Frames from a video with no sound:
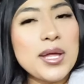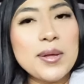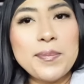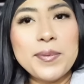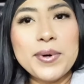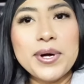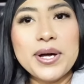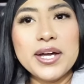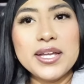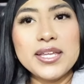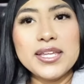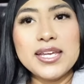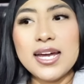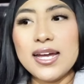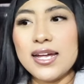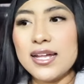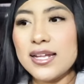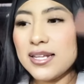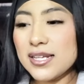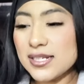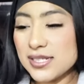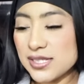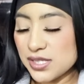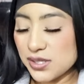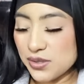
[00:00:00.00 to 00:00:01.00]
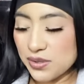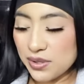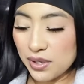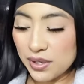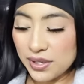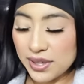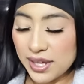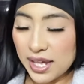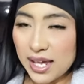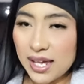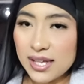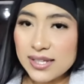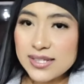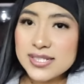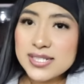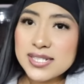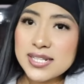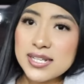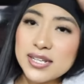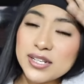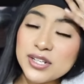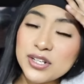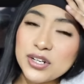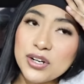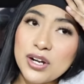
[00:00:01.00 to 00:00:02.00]
But yeah, let's do all that.
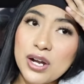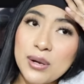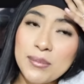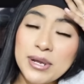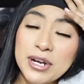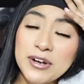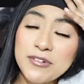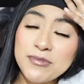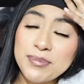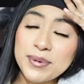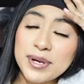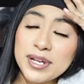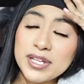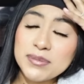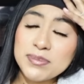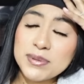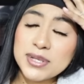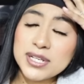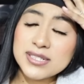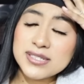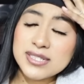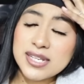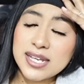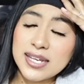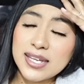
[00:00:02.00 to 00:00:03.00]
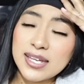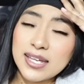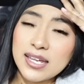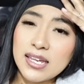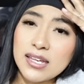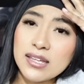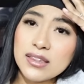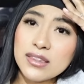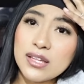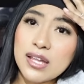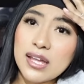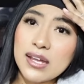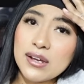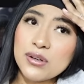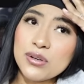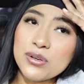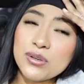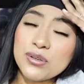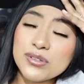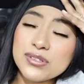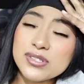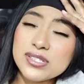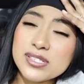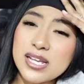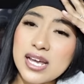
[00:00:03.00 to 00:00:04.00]
Girl, I'm out of breath because I ate that
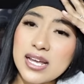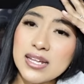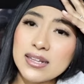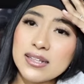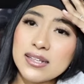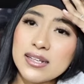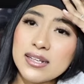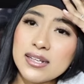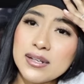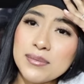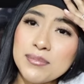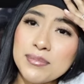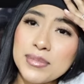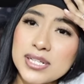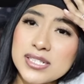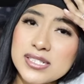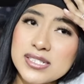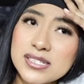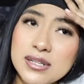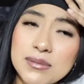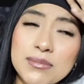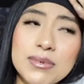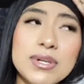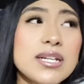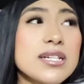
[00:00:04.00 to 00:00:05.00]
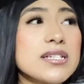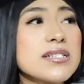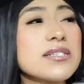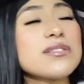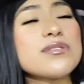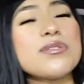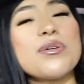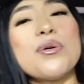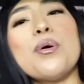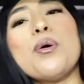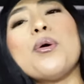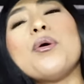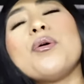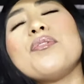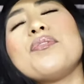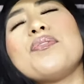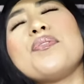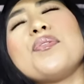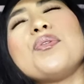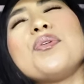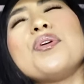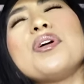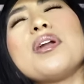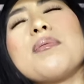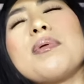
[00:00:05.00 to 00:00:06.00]
whole salad. My stomach is so
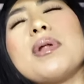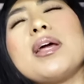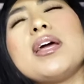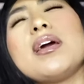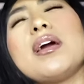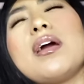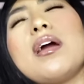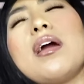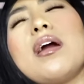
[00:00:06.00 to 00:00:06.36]
full and I'm like,